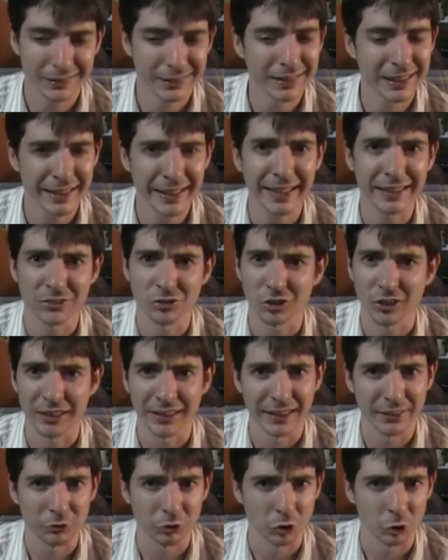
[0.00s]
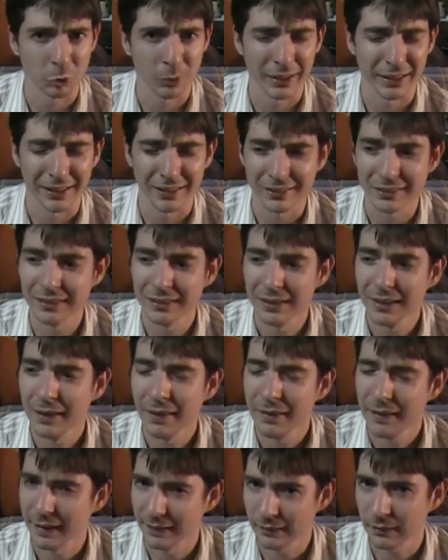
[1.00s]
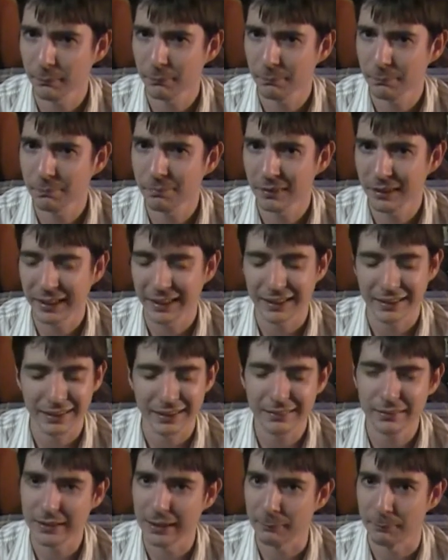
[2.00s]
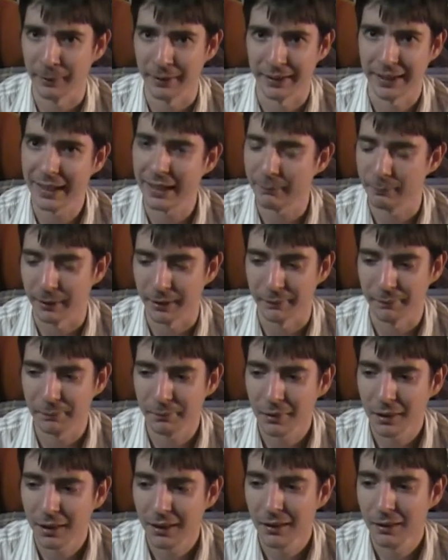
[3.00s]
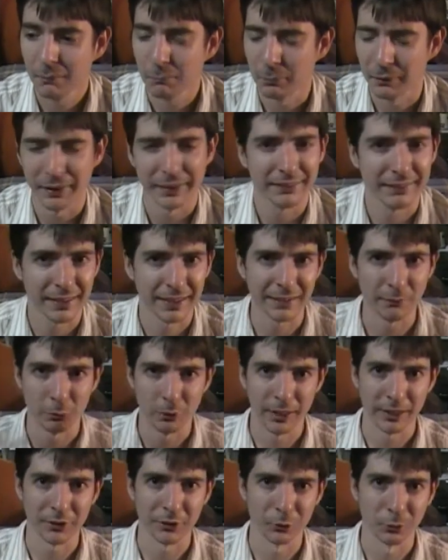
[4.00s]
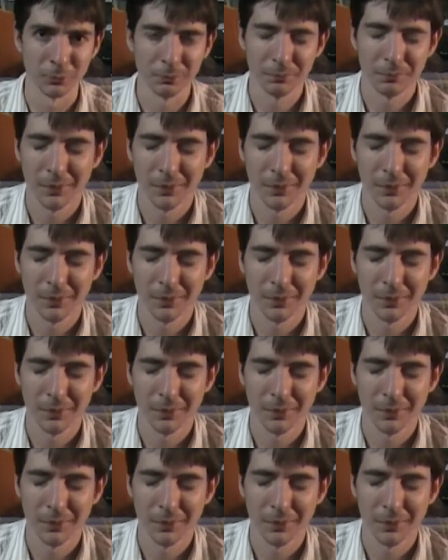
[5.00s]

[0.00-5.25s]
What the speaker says: it gets to you after a while. It's a nitpick, I admit. But that's kind of what I do.